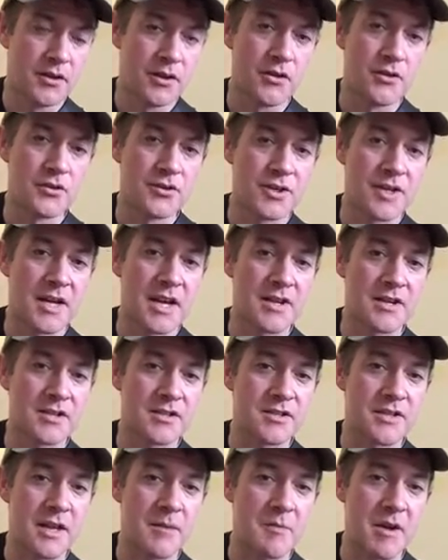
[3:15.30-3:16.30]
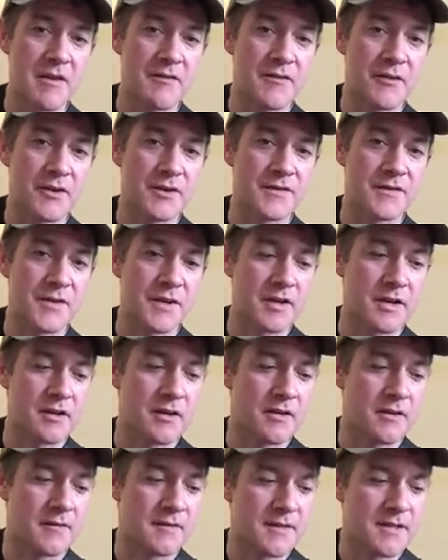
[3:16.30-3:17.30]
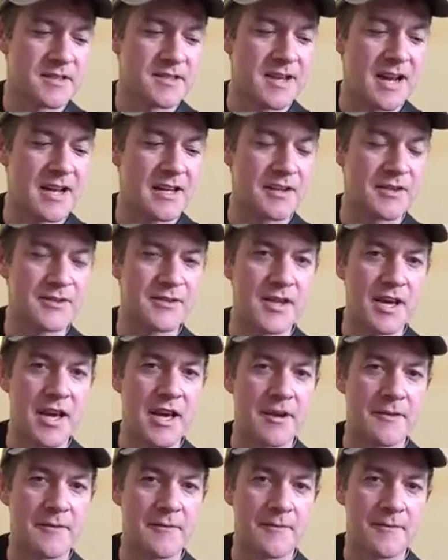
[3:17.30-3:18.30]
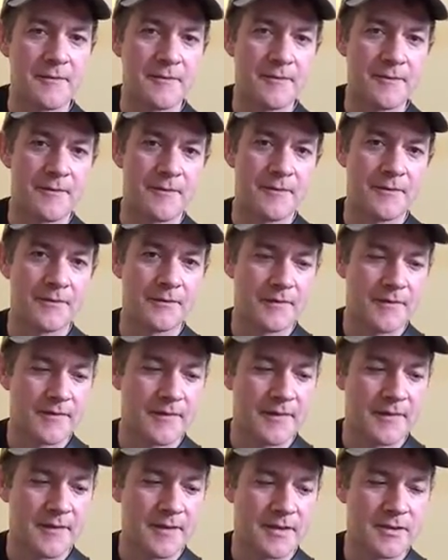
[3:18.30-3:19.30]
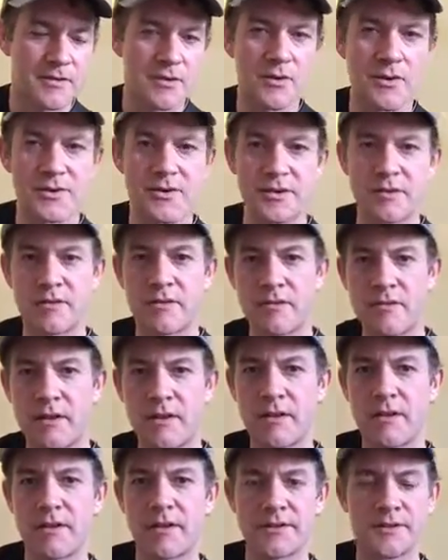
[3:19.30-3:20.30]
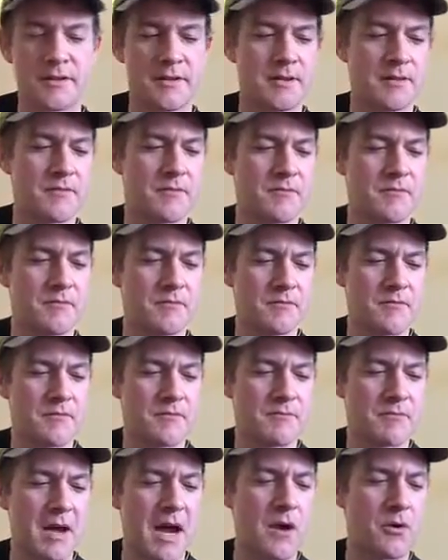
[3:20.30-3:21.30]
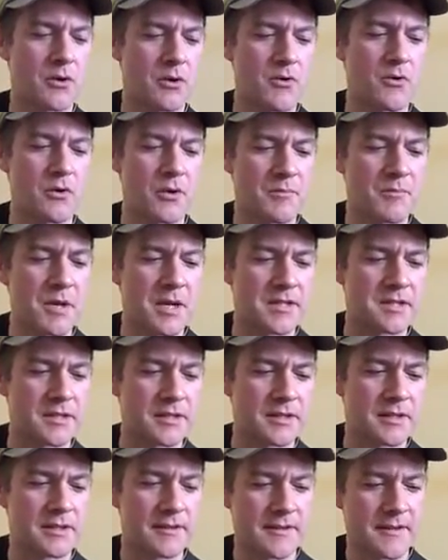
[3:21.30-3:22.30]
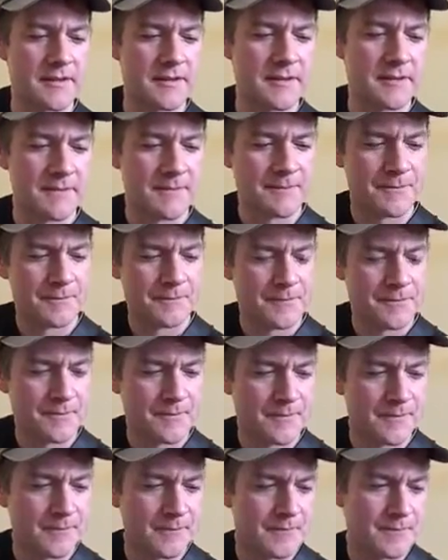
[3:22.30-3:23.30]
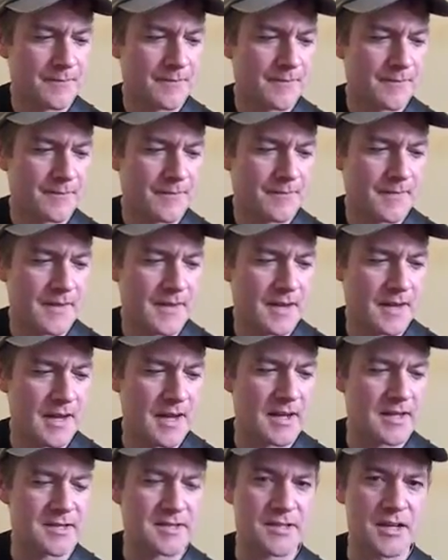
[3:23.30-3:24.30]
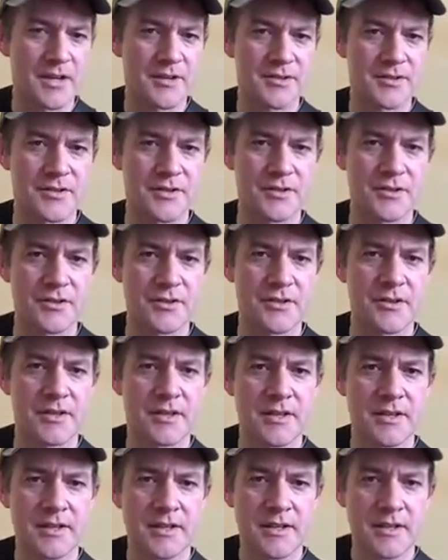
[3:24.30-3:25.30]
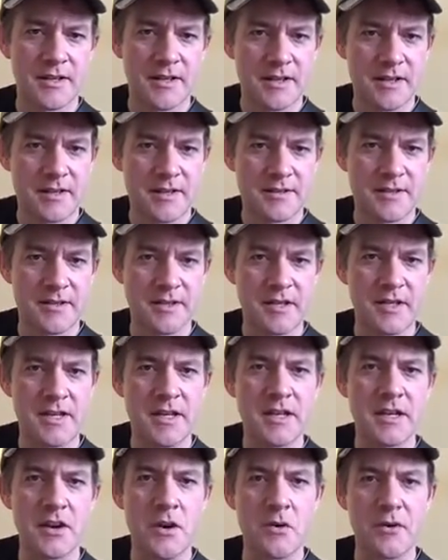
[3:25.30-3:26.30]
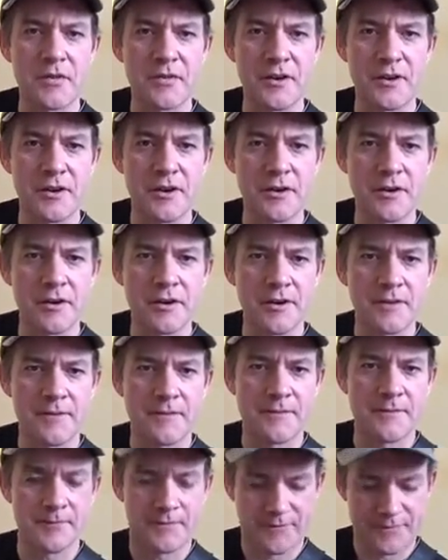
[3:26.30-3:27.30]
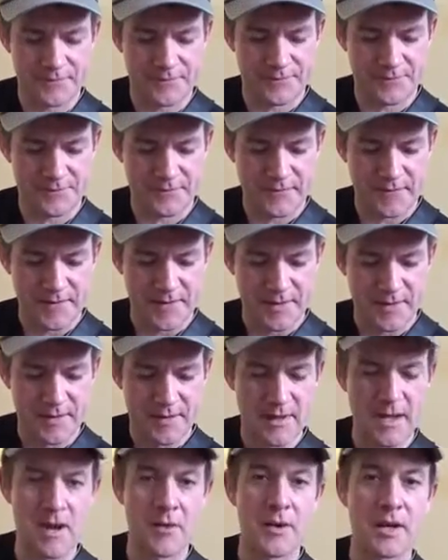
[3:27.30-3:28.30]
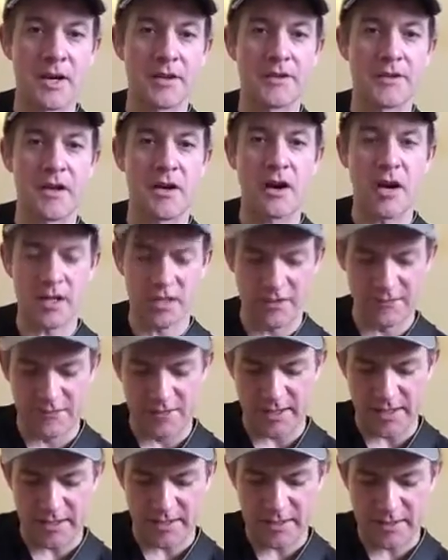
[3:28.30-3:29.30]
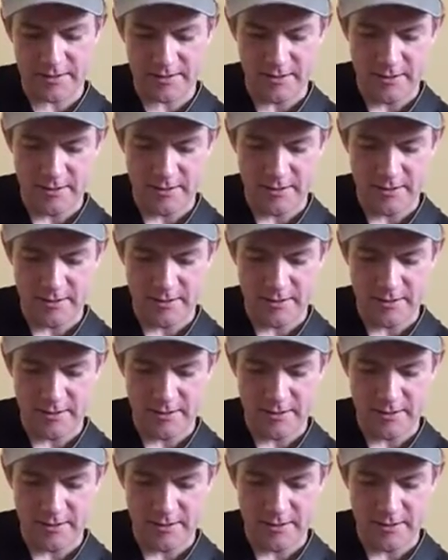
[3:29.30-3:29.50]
Usually I just let my first finger silence that. So it's a power chord, basically. A sus2 to E, no third. Now we got the octave lick.